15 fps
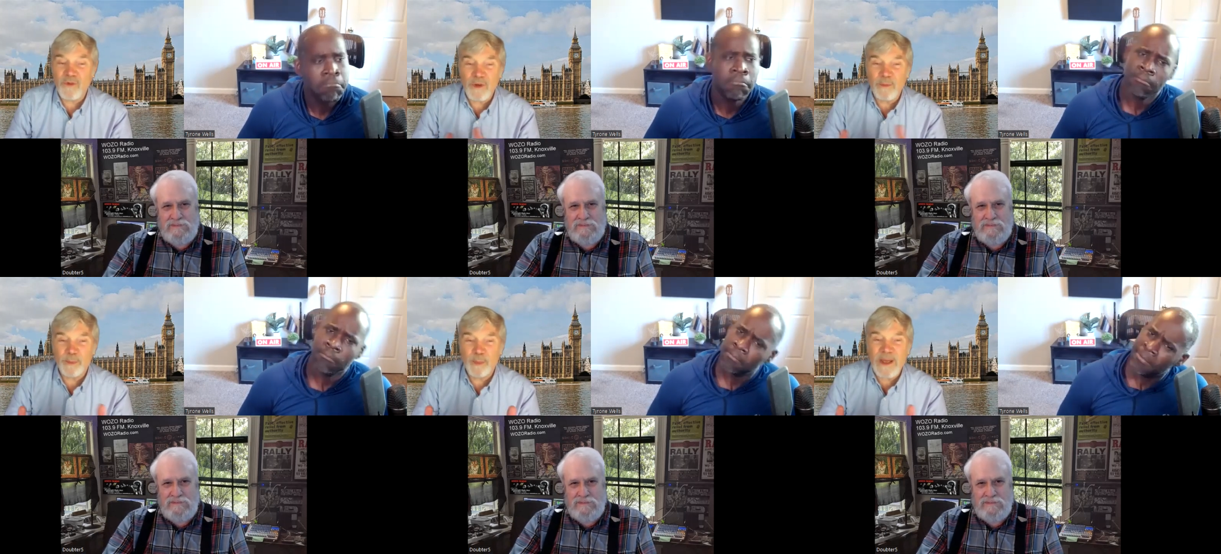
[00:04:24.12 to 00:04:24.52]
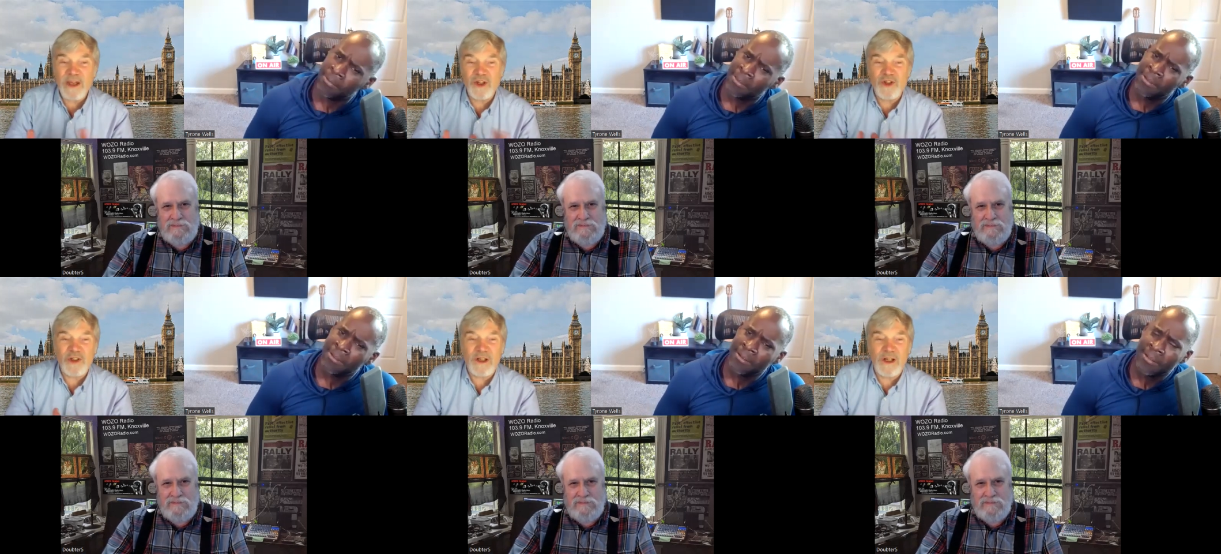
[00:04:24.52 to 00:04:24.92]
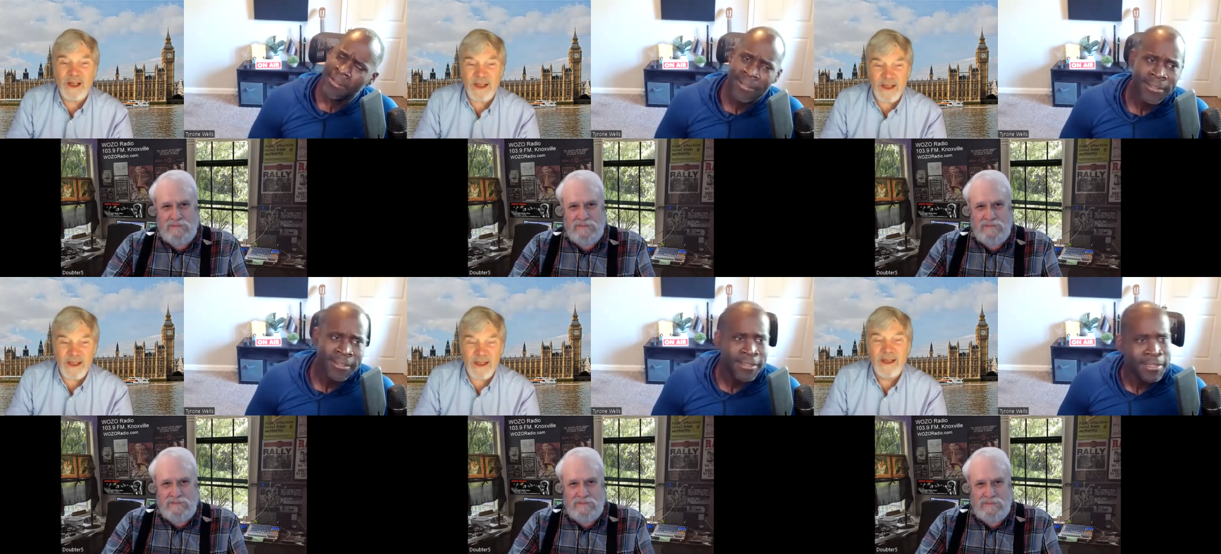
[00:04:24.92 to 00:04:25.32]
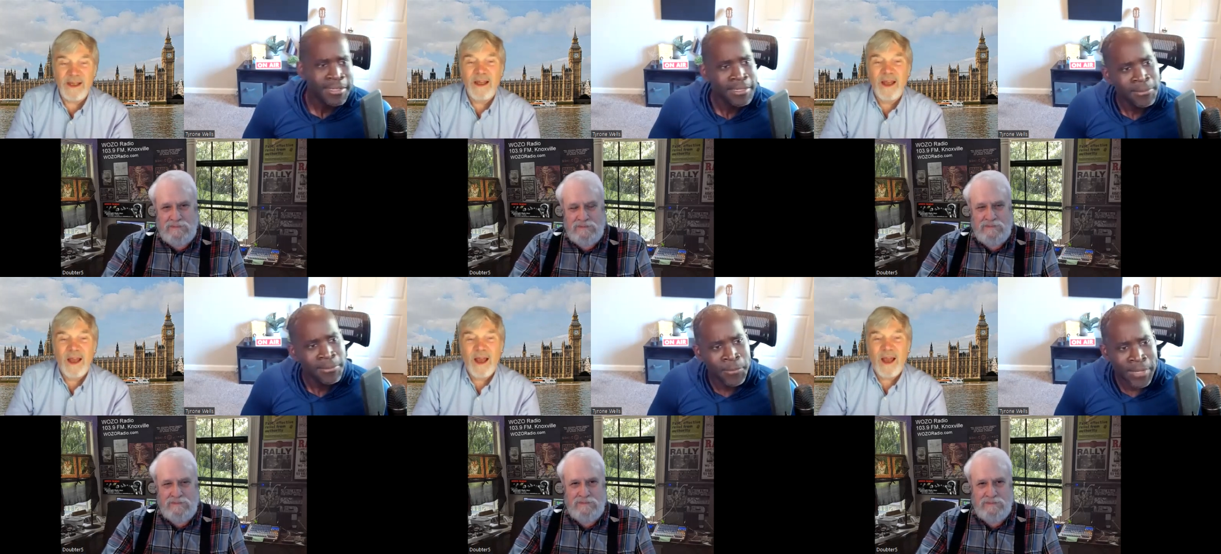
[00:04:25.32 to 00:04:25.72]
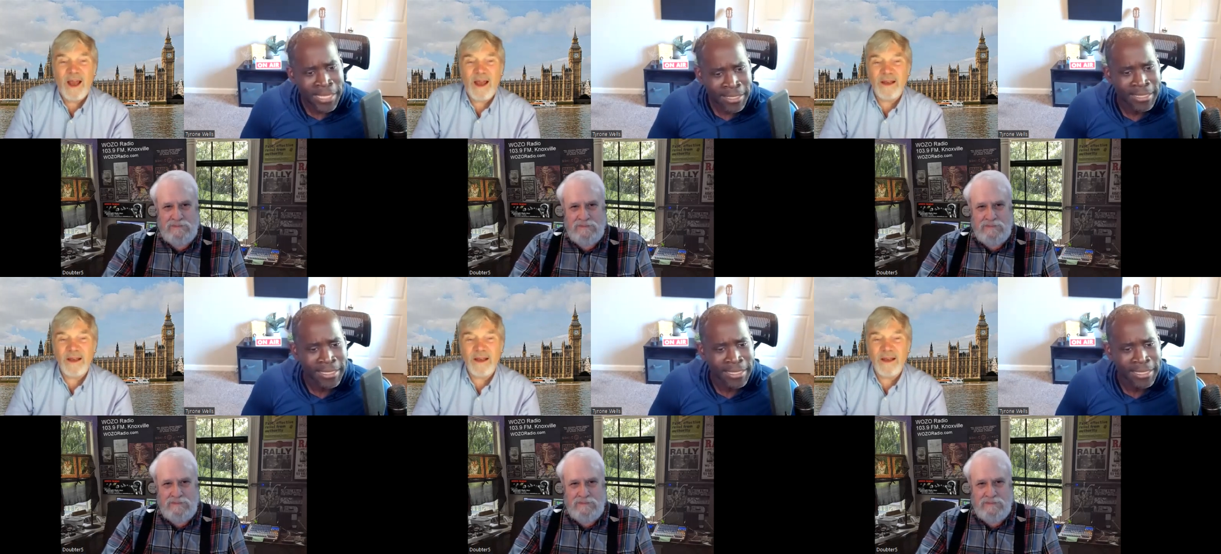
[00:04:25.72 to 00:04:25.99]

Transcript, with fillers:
Speaker 1: you know, baked clay, really?